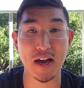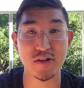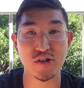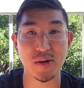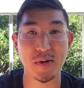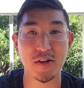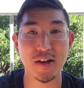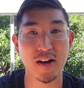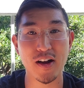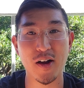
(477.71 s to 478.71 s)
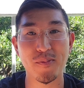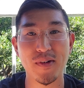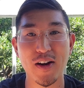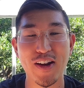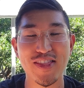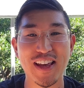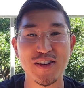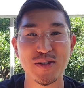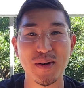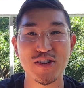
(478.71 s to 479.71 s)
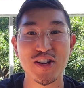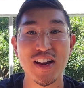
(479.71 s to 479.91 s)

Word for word: at gmail.com. All right, thank you so much.